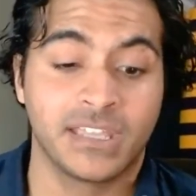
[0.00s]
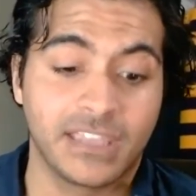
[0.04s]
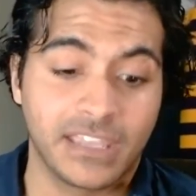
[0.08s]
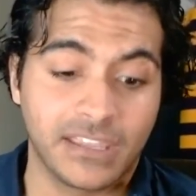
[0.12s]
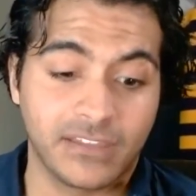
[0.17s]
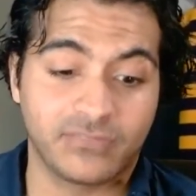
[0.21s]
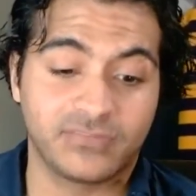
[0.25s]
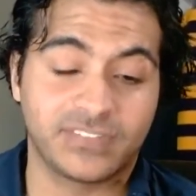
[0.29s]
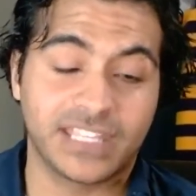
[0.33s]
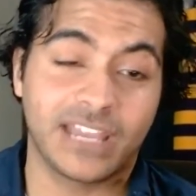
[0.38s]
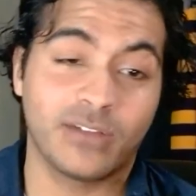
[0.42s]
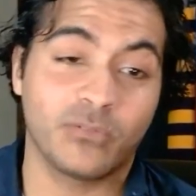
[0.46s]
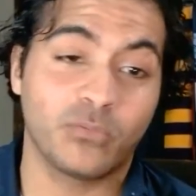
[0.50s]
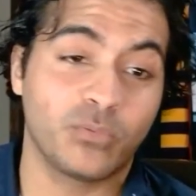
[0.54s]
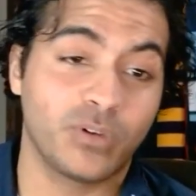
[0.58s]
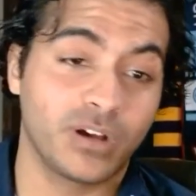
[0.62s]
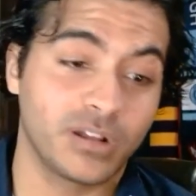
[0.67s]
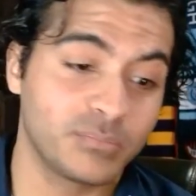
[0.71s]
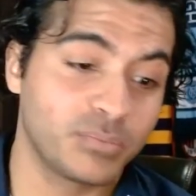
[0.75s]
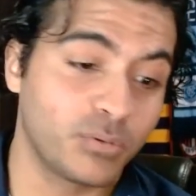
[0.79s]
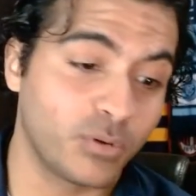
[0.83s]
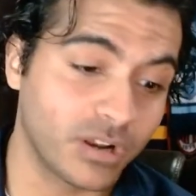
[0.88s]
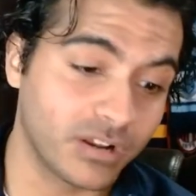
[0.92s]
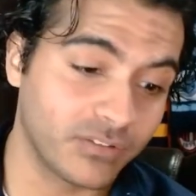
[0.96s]
If that
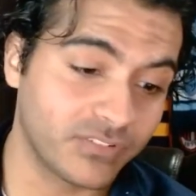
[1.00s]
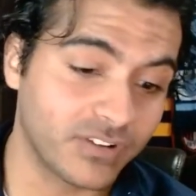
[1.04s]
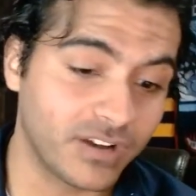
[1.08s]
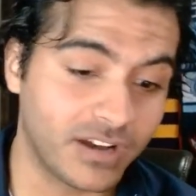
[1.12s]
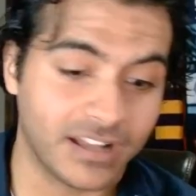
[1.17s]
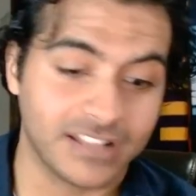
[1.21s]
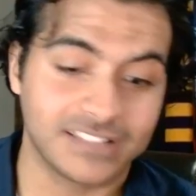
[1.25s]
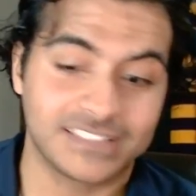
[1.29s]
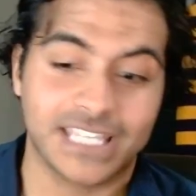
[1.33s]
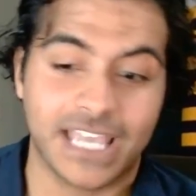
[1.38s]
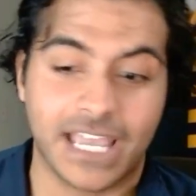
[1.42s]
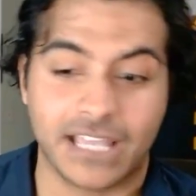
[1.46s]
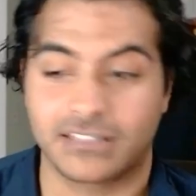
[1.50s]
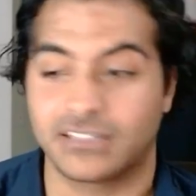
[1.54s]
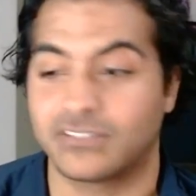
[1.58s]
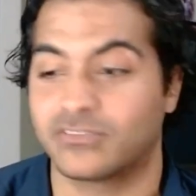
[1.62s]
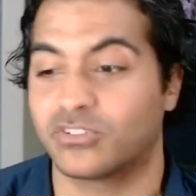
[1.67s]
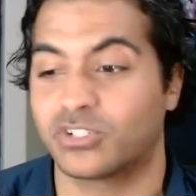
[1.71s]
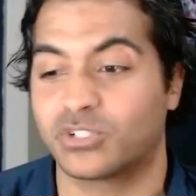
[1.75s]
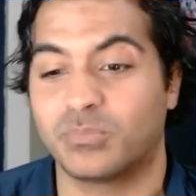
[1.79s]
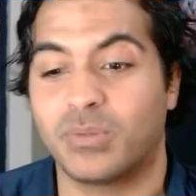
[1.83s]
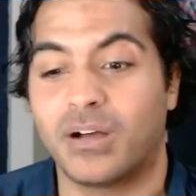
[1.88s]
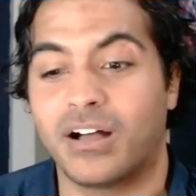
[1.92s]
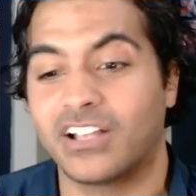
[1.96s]
one point of contact is
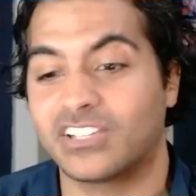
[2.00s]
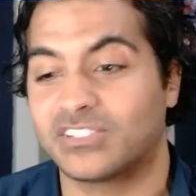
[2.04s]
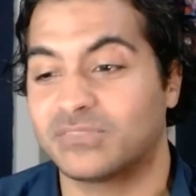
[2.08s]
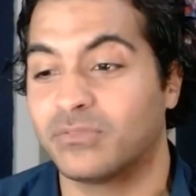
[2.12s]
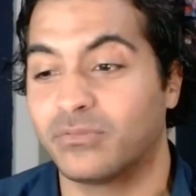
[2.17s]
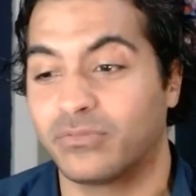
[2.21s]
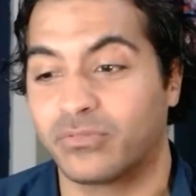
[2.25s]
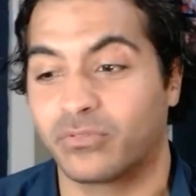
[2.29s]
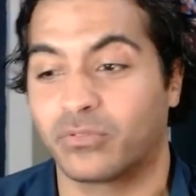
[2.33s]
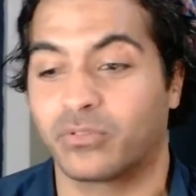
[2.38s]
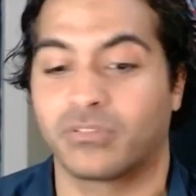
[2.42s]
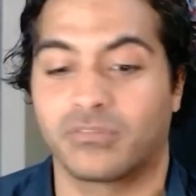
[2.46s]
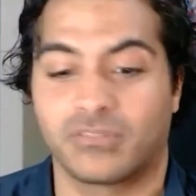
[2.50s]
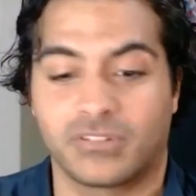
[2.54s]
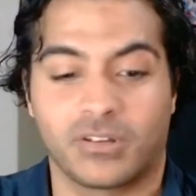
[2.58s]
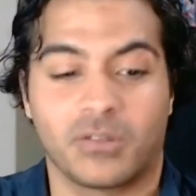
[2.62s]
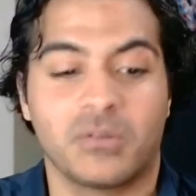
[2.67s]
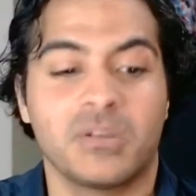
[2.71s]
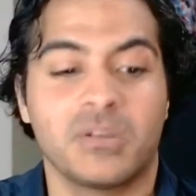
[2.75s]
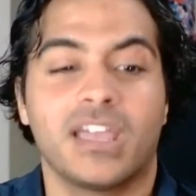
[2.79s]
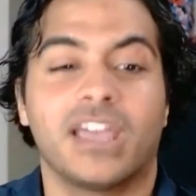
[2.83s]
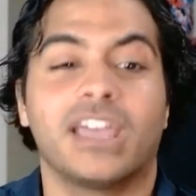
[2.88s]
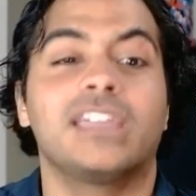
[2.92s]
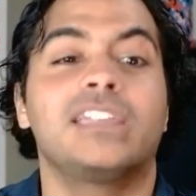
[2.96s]
responsible for,
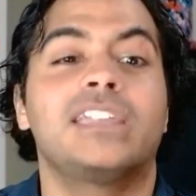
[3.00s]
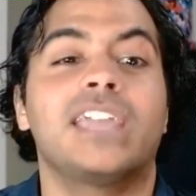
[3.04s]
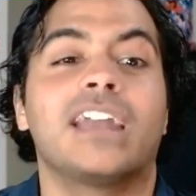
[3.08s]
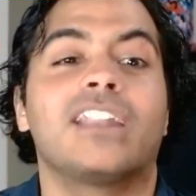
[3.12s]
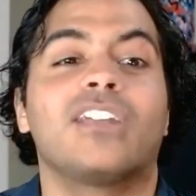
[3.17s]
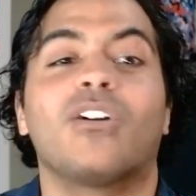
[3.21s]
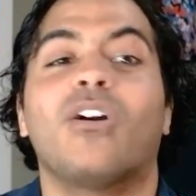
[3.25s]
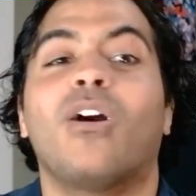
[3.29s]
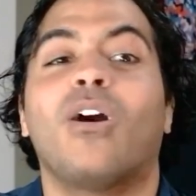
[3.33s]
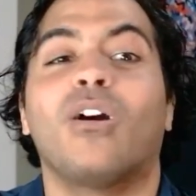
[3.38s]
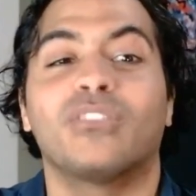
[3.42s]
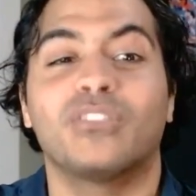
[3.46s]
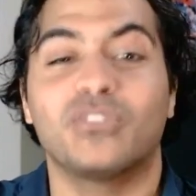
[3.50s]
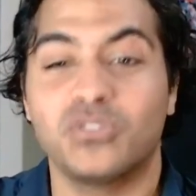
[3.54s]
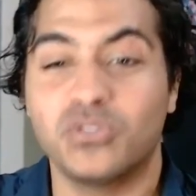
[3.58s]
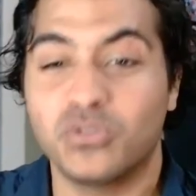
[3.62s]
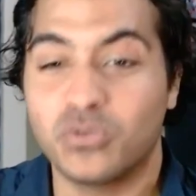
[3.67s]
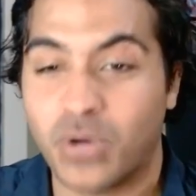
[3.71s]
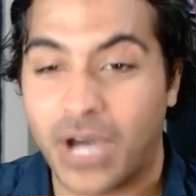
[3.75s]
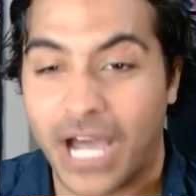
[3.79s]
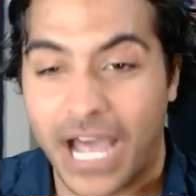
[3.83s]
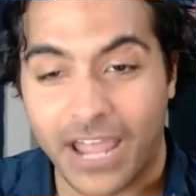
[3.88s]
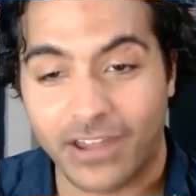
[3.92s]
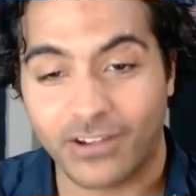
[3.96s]
getting all the
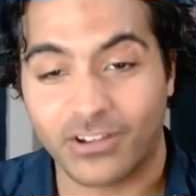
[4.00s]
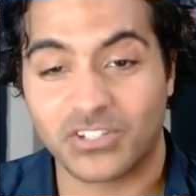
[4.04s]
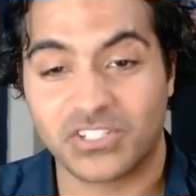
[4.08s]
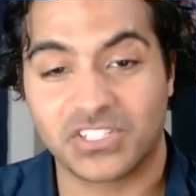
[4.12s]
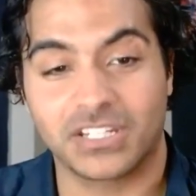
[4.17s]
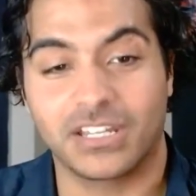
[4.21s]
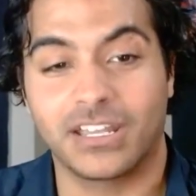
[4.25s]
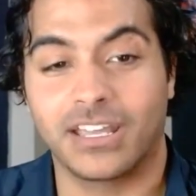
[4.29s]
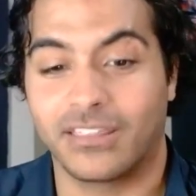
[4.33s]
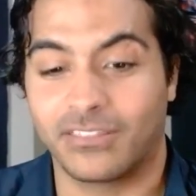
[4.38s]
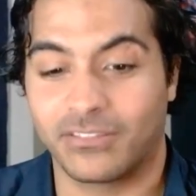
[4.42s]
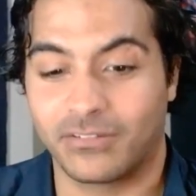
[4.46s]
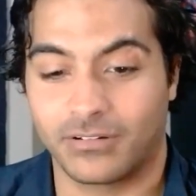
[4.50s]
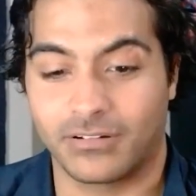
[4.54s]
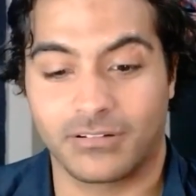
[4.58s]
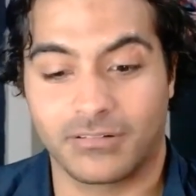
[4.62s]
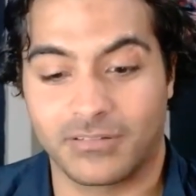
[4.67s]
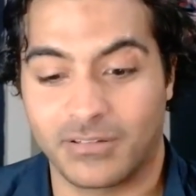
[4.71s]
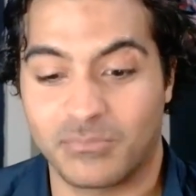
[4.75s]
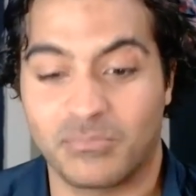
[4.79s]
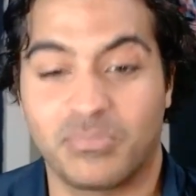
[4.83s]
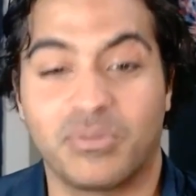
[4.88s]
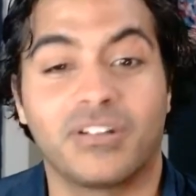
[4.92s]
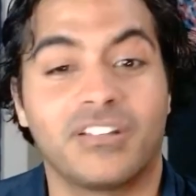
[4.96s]
new hires together
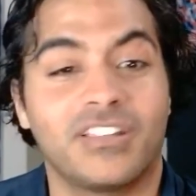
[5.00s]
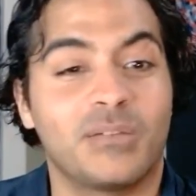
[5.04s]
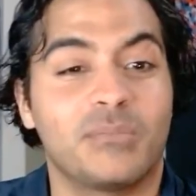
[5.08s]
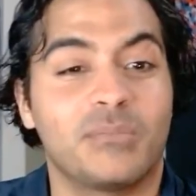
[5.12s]
and putting